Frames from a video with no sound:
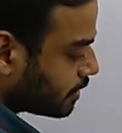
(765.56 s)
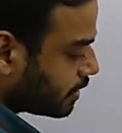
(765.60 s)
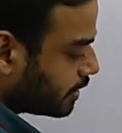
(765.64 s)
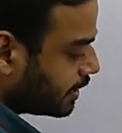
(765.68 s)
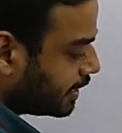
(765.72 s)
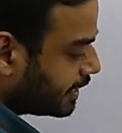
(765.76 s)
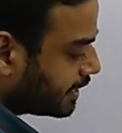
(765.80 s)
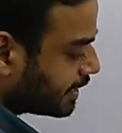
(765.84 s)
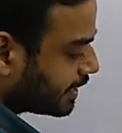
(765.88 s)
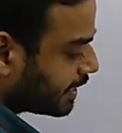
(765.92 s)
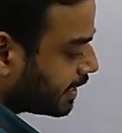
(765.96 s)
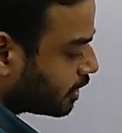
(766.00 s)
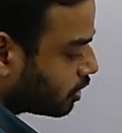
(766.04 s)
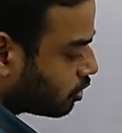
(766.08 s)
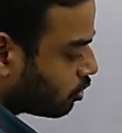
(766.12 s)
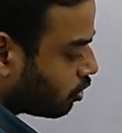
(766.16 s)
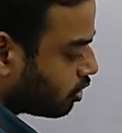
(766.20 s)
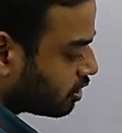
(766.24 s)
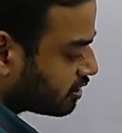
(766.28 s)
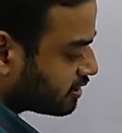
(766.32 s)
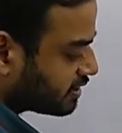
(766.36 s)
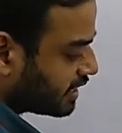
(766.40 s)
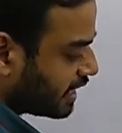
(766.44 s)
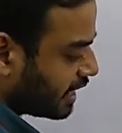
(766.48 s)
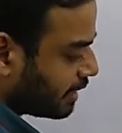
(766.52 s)
It can
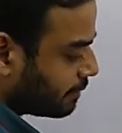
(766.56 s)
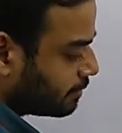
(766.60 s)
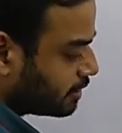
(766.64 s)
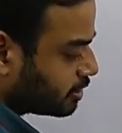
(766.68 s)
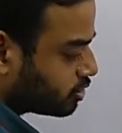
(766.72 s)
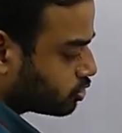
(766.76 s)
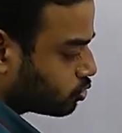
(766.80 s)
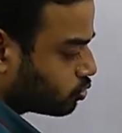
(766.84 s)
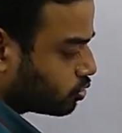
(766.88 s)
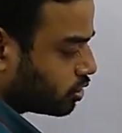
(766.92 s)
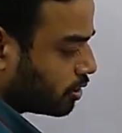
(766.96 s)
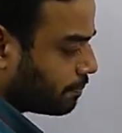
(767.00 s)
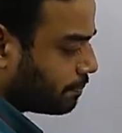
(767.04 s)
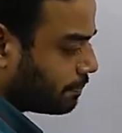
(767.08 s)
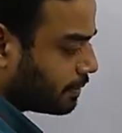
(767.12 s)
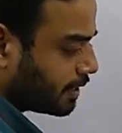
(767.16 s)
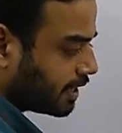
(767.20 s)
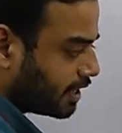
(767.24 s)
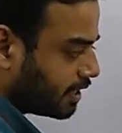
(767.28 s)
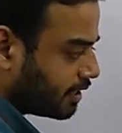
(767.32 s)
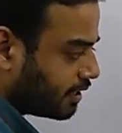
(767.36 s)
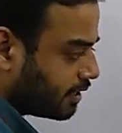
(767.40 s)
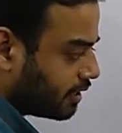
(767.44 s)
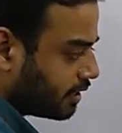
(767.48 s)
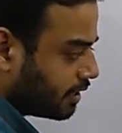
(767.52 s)
cause damage to the
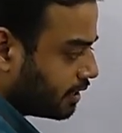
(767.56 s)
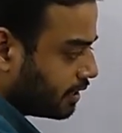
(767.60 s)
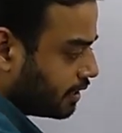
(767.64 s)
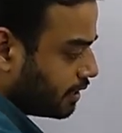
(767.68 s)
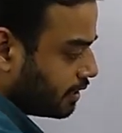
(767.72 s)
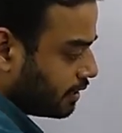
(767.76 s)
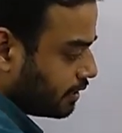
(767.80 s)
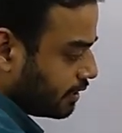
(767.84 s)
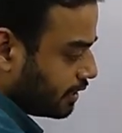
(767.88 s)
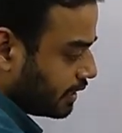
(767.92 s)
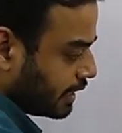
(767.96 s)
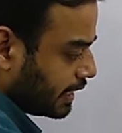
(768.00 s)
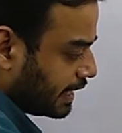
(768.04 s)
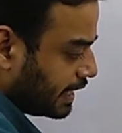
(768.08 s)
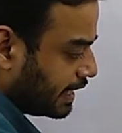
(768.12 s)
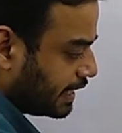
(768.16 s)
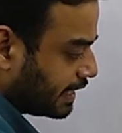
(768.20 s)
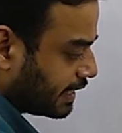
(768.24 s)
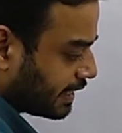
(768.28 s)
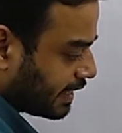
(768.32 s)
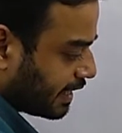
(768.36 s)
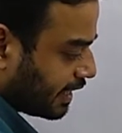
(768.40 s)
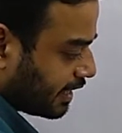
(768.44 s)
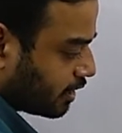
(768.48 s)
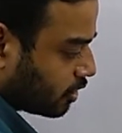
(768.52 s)
brain,
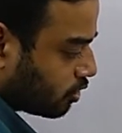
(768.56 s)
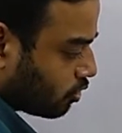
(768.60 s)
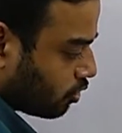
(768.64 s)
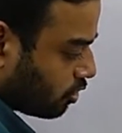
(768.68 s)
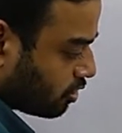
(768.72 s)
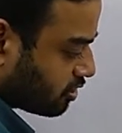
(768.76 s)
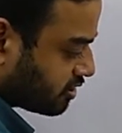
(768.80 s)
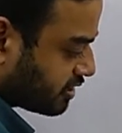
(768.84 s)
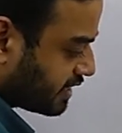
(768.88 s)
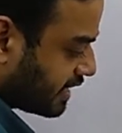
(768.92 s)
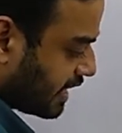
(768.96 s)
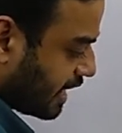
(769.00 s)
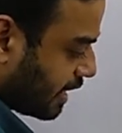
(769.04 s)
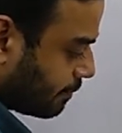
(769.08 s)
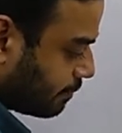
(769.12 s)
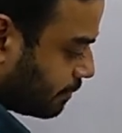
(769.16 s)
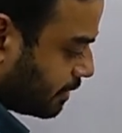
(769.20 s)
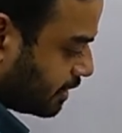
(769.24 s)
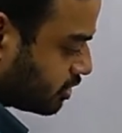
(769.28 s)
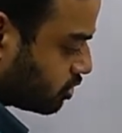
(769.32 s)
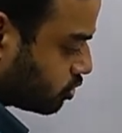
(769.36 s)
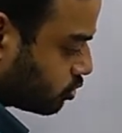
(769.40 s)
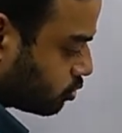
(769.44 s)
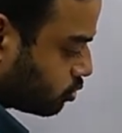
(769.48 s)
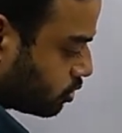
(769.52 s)
it can cause
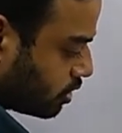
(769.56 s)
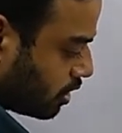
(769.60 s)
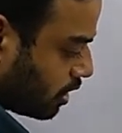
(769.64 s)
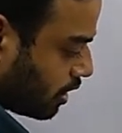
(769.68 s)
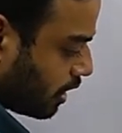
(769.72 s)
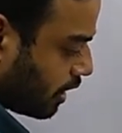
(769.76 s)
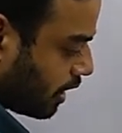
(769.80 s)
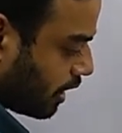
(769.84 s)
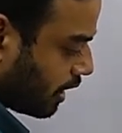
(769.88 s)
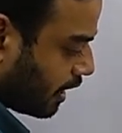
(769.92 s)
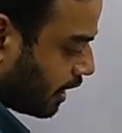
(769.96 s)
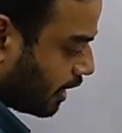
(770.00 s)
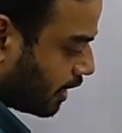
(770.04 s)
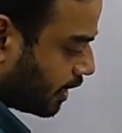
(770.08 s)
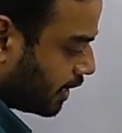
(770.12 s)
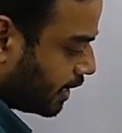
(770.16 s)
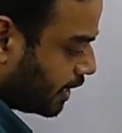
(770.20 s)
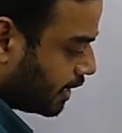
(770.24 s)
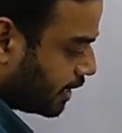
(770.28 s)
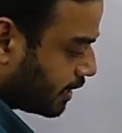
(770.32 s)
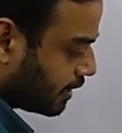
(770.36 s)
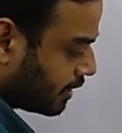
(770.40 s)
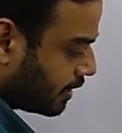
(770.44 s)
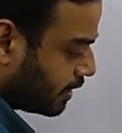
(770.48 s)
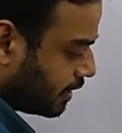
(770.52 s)
damage to the heart,
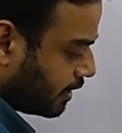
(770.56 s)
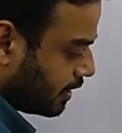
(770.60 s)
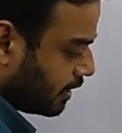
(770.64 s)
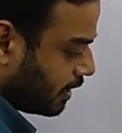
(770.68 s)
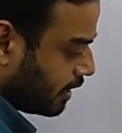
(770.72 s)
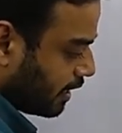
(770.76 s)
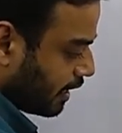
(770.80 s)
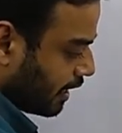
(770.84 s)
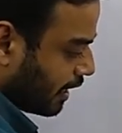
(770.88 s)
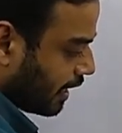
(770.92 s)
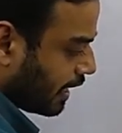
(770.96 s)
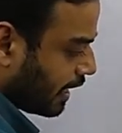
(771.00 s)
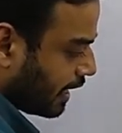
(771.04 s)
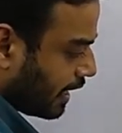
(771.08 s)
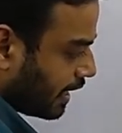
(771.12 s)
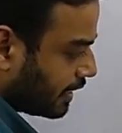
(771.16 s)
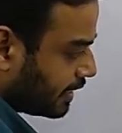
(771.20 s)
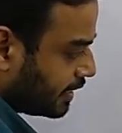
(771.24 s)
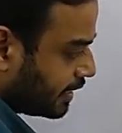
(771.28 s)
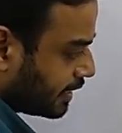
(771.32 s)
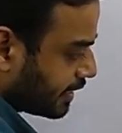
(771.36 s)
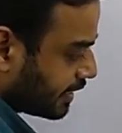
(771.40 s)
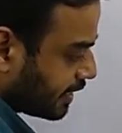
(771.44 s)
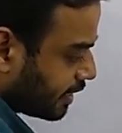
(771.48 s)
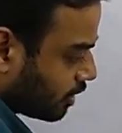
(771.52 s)
and
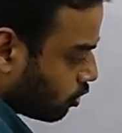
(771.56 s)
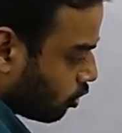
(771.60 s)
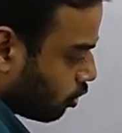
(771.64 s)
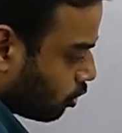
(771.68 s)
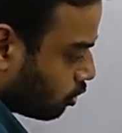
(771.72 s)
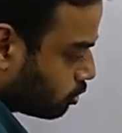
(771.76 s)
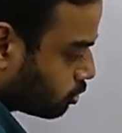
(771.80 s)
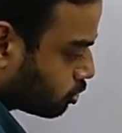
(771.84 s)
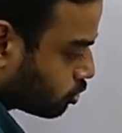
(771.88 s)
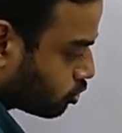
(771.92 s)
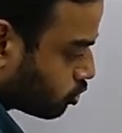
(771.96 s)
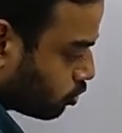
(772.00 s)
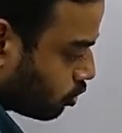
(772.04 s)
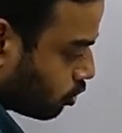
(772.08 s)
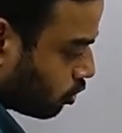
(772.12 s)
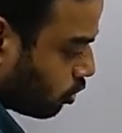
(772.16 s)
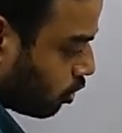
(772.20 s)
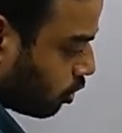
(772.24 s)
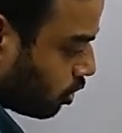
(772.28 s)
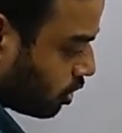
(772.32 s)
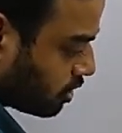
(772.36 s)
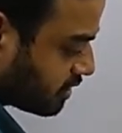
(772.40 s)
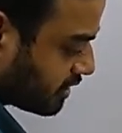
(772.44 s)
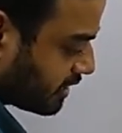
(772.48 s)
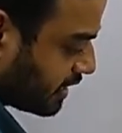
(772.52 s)
it can also
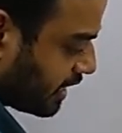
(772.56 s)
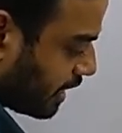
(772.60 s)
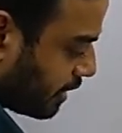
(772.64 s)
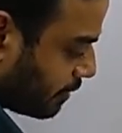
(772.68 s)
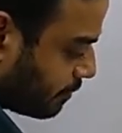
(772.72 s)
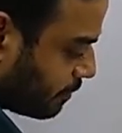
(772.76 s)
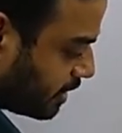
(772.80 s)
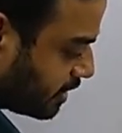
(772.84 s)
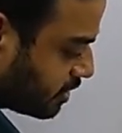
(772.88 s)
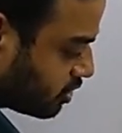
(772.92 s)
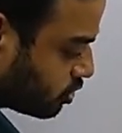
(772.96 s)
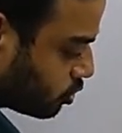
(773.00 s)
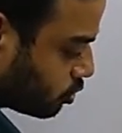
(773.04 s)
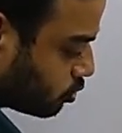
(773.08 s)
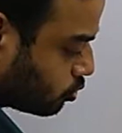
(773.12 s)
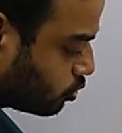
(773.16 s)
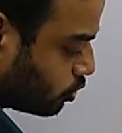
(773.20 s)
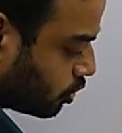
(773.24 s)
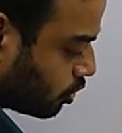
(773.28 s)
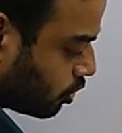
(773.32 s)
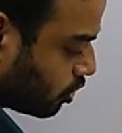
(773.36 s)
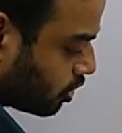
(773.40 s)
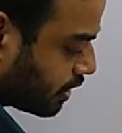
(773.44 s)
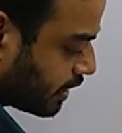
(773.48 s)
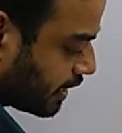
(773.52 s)
cause damage to
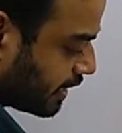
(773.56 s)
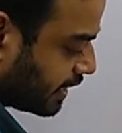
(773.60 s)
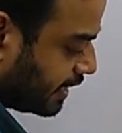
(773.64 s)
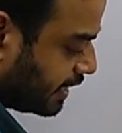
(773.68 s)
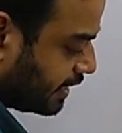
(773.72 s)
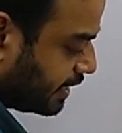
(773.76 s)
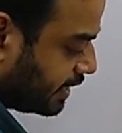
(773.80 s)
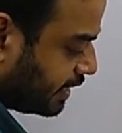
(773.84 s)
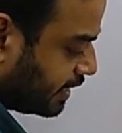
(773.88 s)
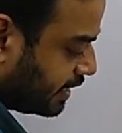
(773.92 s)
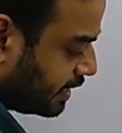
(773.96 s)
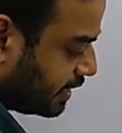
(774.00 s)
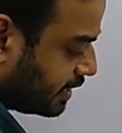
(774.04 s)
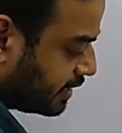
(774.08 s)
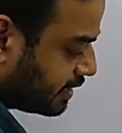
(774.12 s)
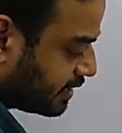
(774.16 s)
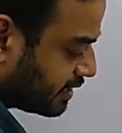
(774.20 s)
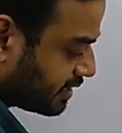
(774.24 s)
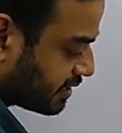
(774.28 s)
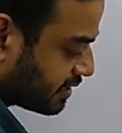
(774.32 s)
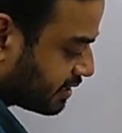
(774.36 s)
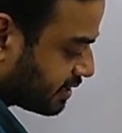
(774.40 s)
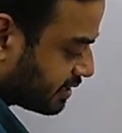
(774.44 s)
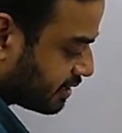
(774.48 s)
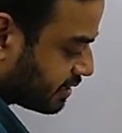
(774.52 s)
your
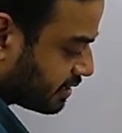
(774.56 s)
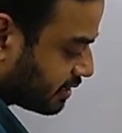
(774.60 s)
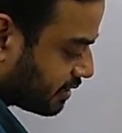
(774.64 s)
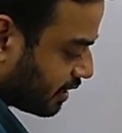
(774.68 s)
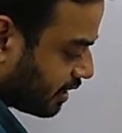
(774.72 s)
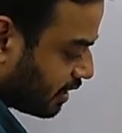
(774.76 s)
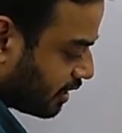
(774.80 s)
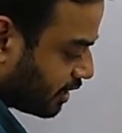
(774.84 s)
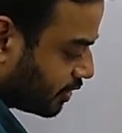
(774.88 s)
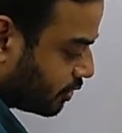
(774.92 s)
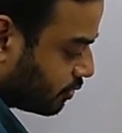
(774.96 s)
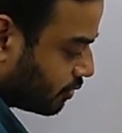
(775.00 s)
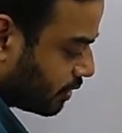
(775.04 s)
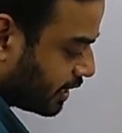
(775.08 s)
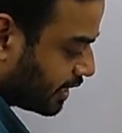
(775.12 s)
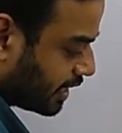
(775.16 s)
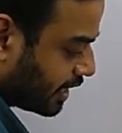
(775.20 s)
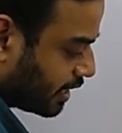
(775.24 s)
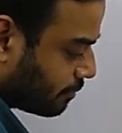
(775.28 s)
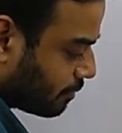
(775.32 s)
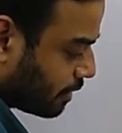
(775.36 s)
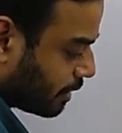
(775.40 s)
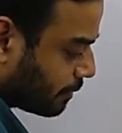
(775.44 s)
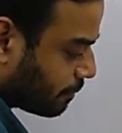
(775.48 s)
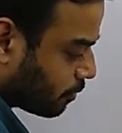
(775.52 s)
kidneys. Are you
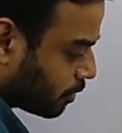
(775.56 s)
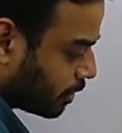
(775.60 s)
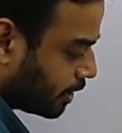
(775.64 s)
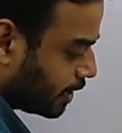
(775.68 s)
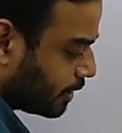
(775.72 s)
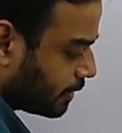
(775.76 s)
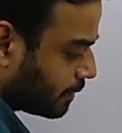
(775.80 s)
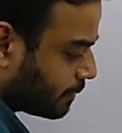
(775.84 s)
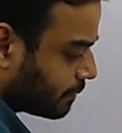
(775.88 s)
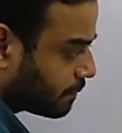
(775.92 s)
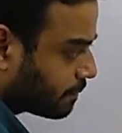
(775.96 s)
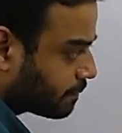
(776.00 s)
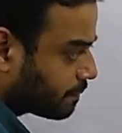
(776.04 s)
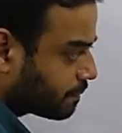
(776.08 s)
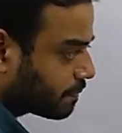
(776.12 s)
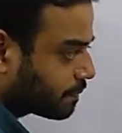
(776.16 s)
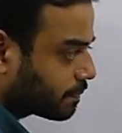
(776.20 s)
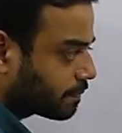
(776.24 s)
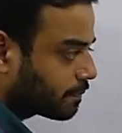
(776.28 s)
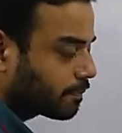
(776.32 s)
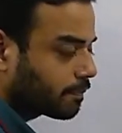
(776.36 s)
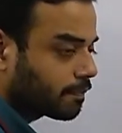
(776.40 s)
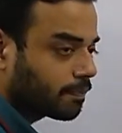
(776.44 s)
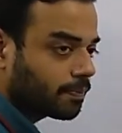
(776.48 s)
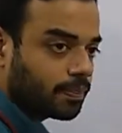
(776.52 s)
getting my point?
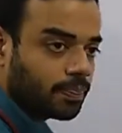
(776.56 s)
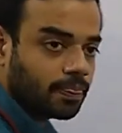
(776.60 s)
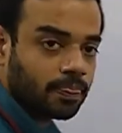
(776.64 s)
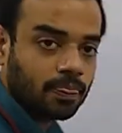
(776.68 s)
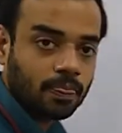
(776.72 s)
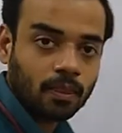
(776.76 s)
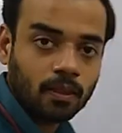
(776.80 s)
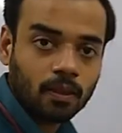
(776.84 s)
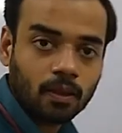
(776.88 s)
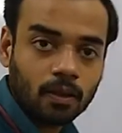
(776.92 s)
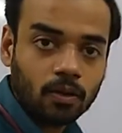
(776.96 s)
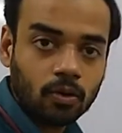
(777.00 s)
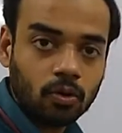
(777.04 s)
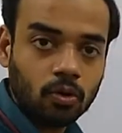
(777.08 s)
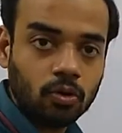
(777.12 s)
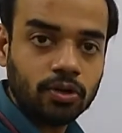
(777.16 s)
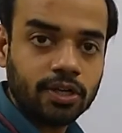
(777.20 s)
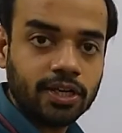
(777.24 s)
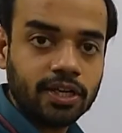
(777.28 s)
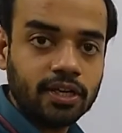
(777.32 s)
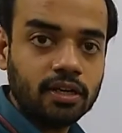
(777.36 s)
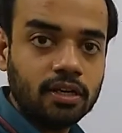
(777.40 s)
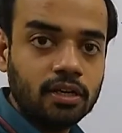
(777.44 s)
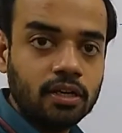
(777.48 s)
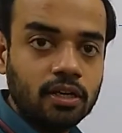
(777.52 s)

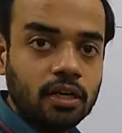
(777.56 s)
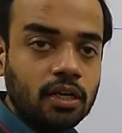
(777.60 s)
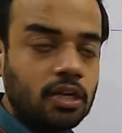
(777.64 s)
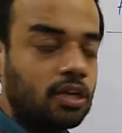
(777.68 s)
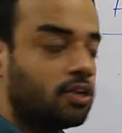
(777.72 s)
Okay.